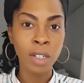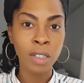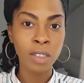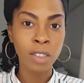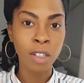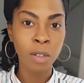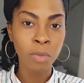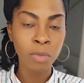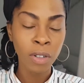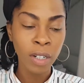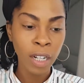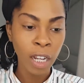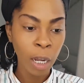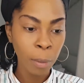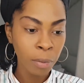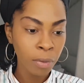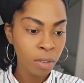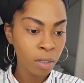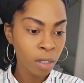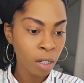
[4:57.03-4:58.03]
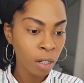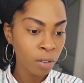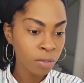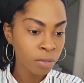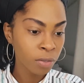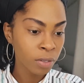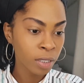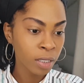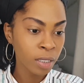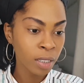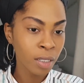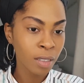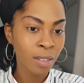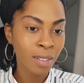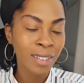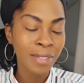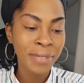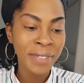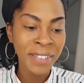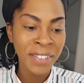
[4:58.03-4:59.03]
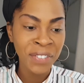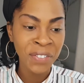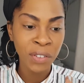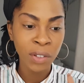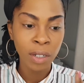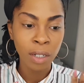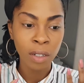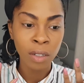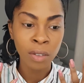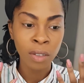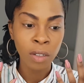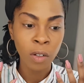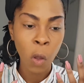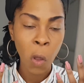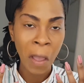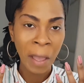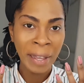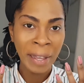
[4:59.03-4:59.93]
So I'm really happy with the coverage. It doesn't really feel like I got